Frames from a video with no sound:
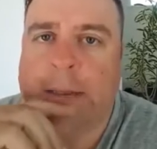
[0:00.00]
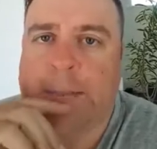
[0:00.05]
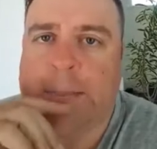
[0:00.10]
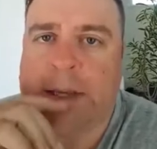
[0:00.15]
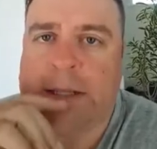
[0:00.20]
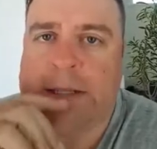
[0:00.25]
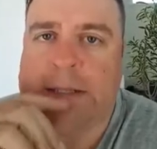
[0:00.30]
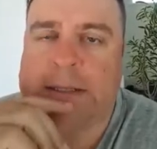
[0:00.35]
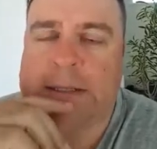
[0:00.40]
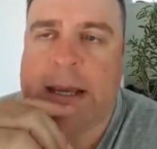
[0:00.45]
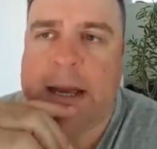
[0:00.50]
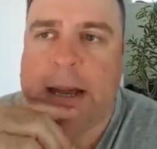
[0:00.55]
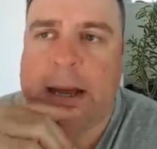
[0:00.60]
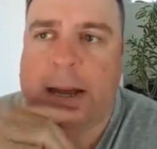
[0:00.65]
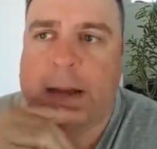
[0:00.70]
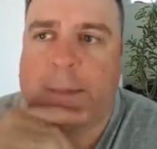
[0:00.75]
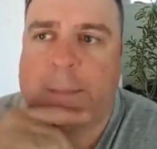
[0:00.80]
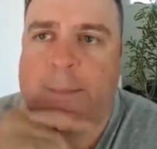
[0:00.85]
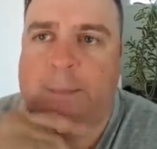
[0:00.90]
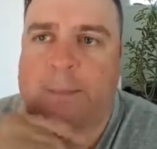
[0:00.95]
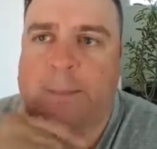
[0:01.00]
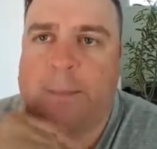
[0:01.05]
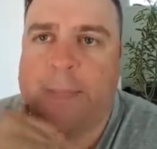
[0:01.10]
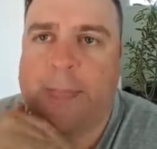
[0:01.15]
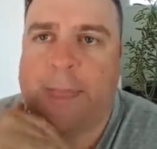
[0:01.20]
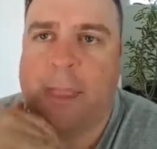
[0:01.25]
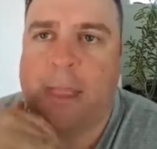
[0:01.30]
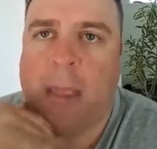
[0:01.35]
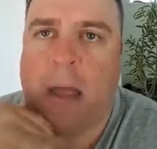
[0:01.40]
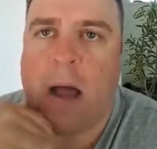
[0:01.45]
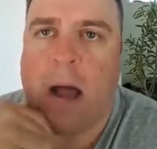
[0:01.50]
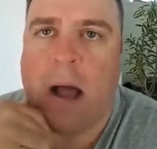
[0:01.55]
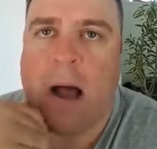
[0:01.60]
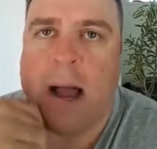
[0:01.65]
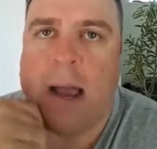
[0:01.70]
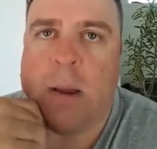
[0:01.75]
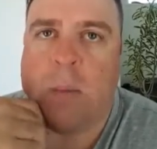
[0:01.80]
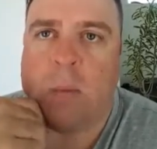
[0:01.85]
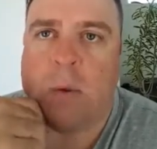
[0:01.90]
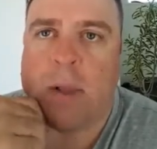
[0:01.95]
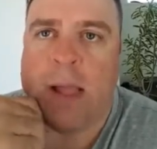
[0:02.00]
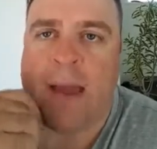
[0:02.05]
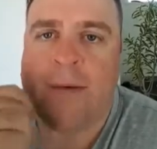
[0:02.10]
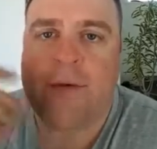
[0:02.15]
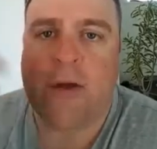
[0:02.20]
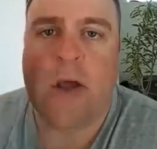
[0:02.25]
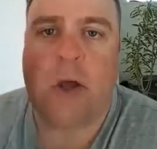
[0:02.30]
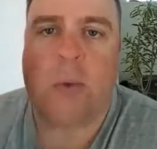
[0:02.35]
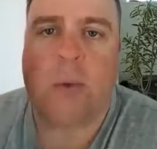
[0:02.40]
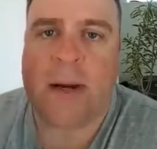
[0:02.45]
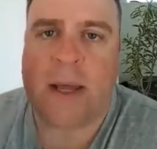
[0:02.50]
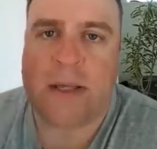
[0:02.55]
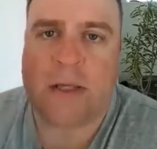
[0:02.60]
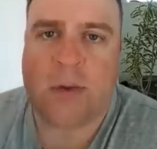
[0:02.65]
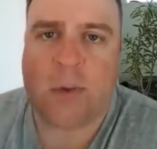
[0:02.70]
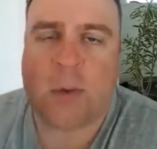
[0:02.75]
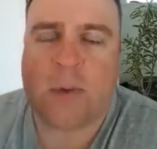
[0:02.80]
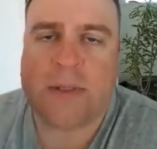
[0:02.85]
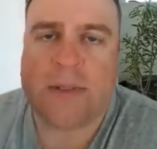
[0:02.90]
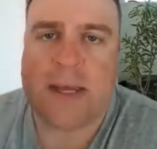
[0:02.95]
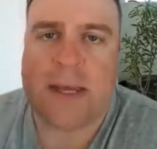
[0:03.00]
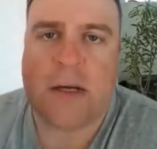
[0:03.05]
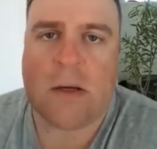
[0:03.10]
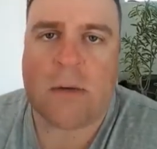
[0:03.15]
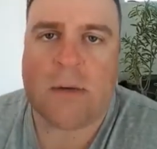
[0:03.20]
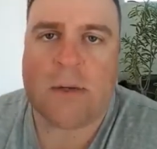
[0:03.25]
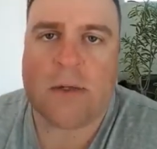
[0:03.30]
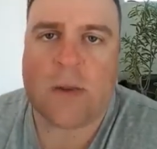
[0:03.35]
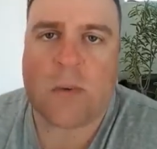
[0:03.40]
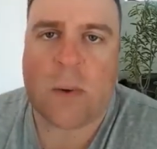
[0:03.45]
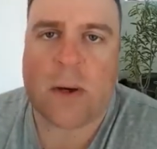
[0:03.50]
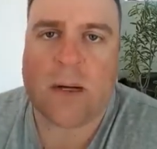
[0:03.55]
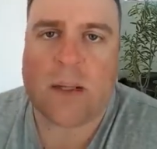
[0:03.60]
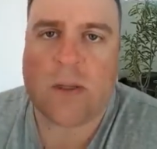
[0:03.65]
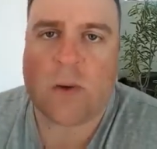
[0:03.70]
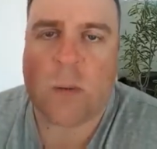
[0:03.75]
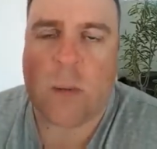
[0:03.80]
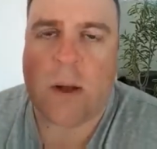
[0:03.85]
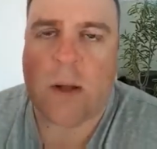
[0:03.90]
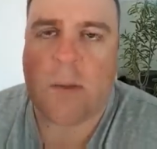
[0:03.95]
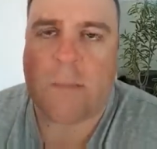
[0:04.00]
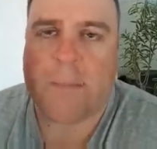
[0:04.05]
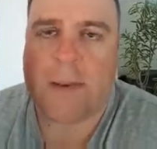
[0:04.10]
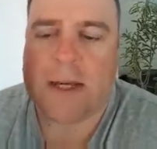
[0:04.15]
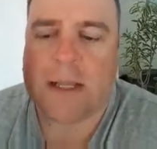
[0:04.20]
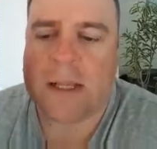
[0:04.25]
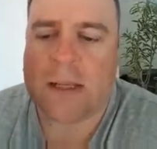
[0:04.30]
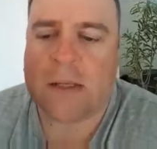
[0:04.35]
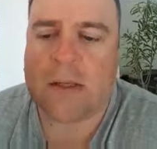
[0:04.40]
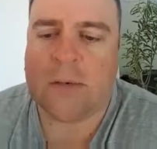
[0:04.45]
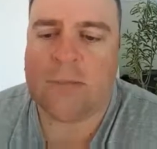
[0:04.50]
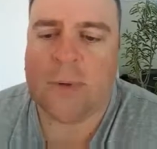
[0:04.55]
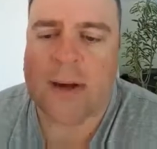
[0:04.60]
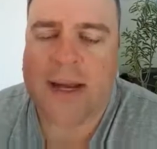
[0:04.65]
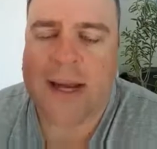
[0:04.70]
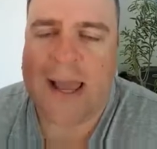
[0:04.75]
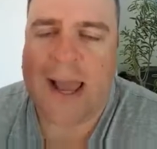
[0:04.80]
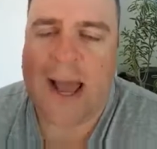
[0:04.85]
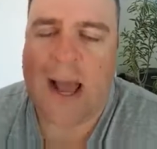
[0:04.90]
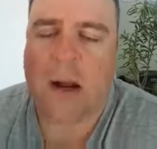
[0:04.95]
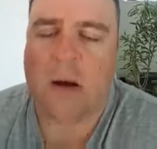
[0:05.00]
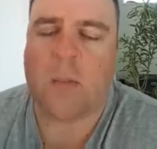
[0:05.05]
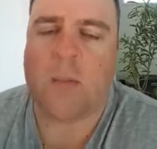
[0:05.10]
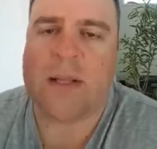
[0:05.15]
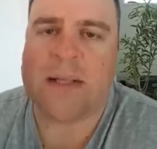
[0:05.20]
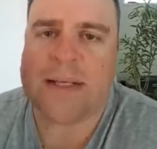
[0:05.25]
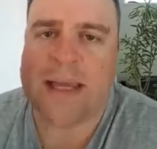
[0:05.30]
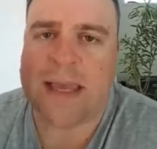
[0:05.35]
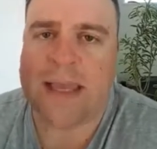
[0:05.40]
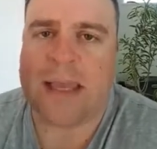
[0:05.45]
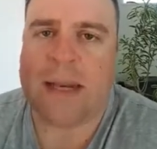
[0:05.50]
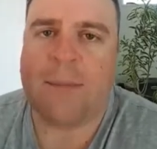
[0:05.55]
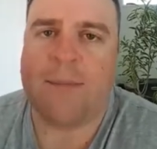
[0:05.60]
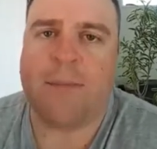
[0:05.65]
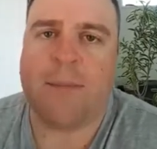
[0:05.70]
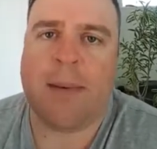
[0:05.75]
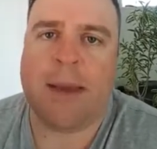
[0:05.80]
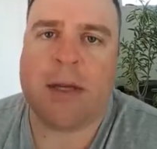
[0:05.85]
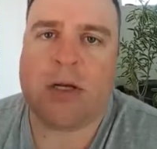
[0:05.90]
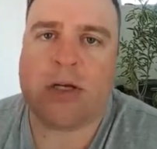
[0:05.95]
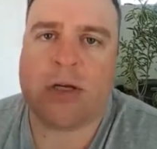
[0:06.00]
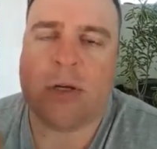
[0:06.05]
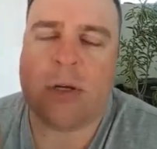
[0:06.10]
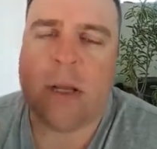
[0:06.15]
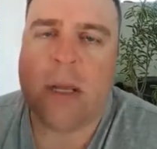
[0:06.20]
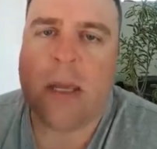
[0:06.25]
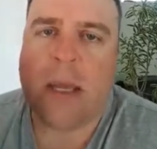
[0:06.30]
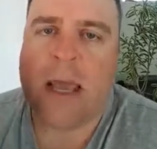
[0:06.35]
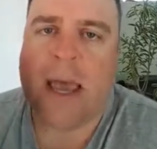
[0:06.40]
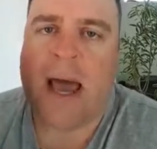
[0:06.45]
But I will have a Q&A towards the end on this one as well, but it really, how do we take that information?